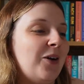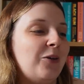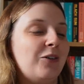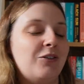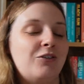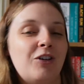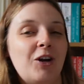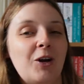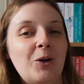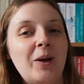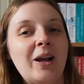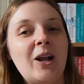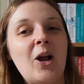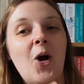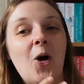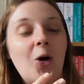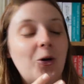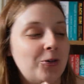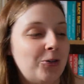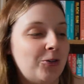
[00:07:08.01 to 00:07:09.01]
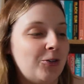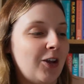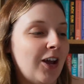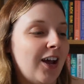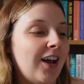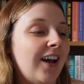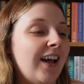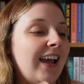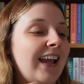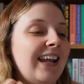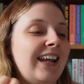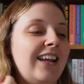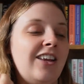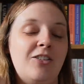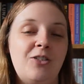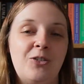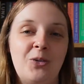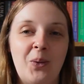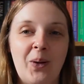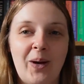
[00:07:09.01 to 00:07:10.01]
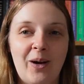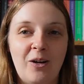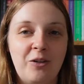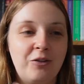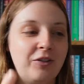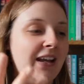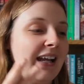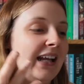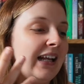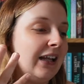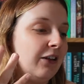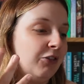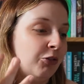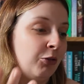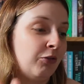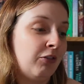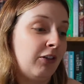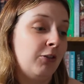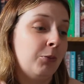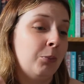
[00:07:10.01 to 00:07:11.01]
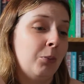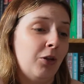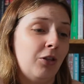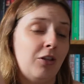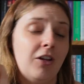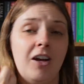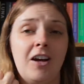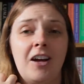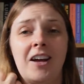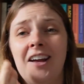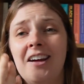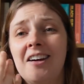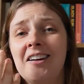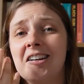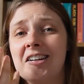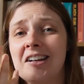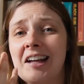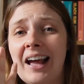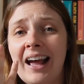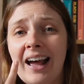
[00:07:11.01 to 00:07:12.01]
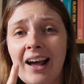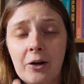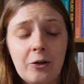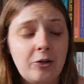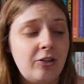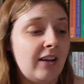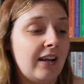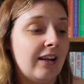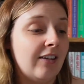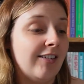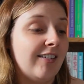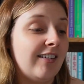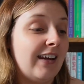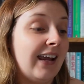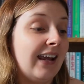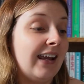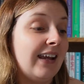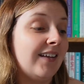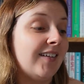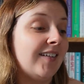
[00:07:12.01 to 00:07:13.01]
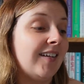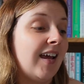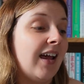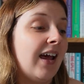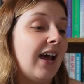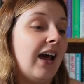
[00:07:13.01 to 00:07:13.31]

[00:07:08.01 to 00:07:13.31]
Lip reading: We're following Oscar. He's 12. He lives with his mother on a housing estate.